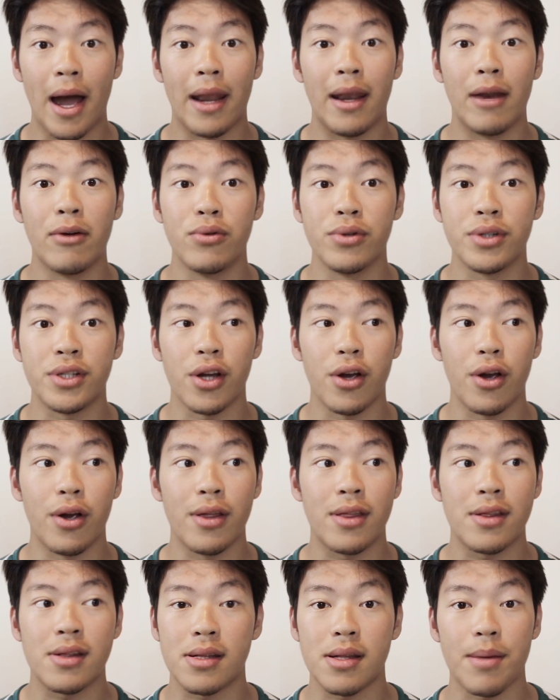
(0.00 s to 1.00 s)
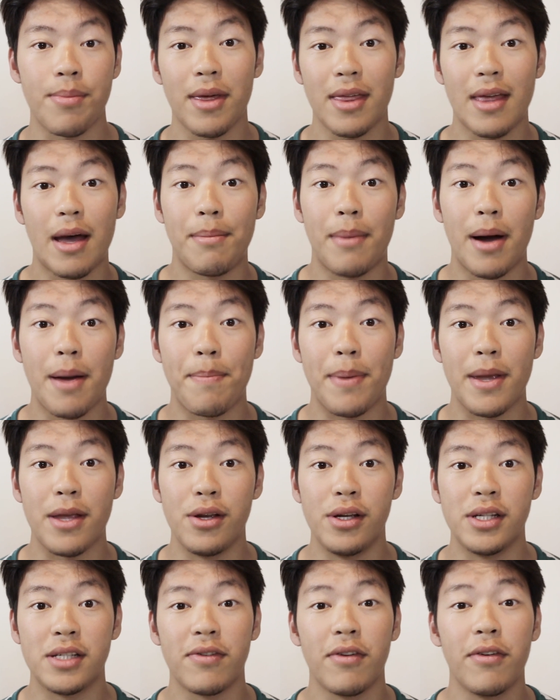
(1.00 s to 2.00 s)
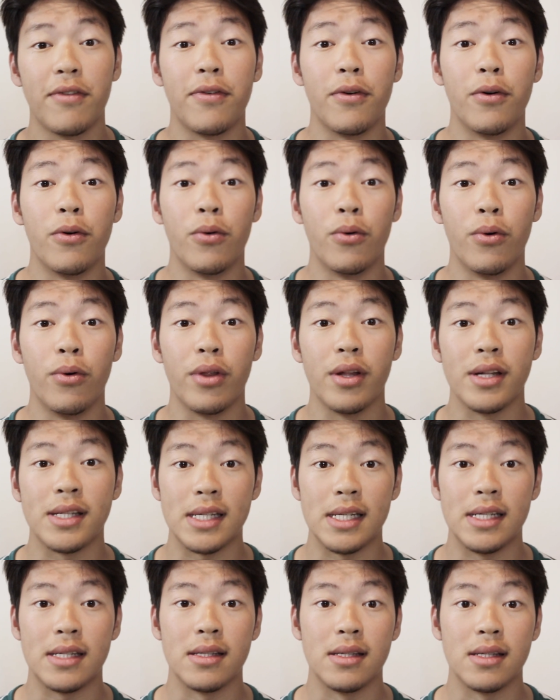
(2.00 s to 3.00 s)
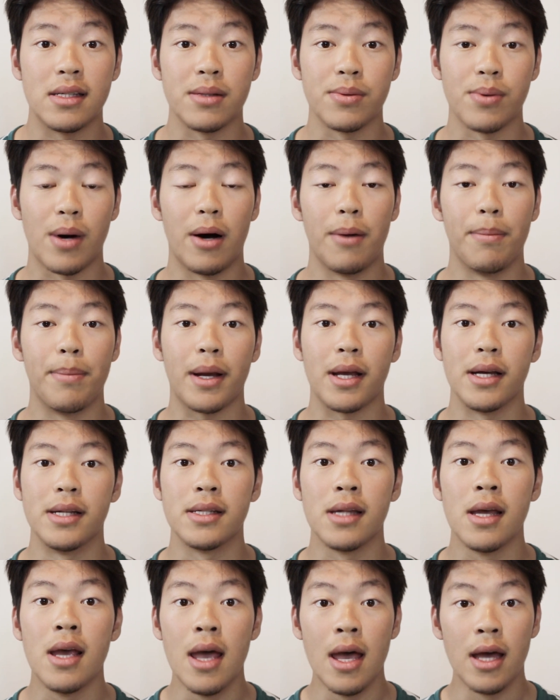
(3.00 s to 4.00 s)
and also something that might be useful for all the seasons as well, because